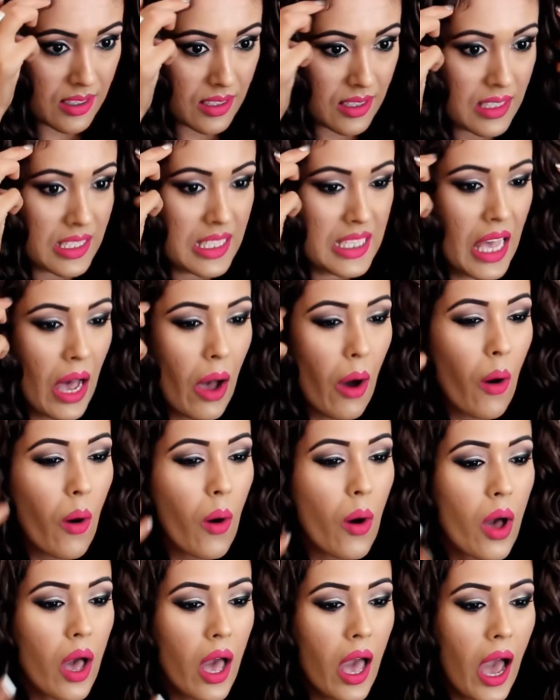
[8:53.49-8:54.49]

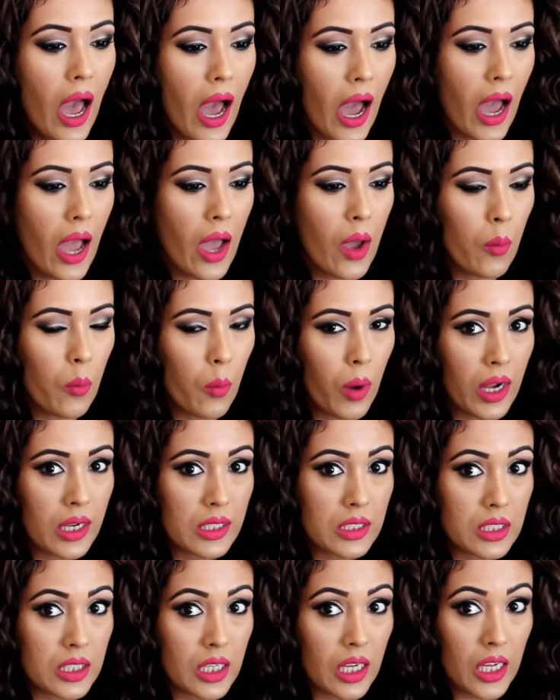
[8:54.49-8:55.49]
so I want